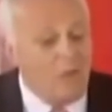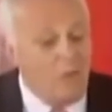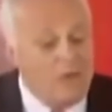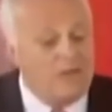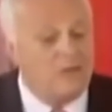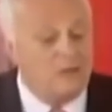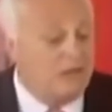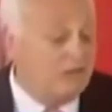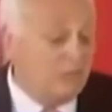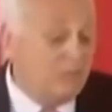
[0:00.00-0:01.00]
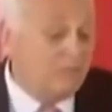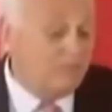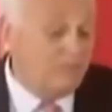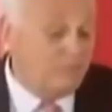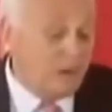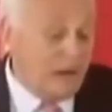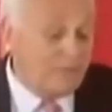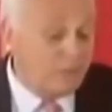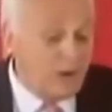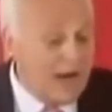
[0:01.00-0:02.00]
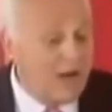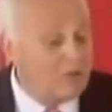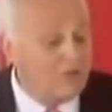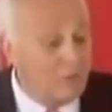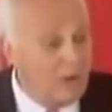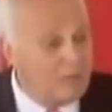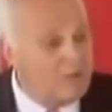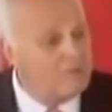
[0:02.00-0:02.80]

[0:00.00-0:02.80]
we are proud of the way we've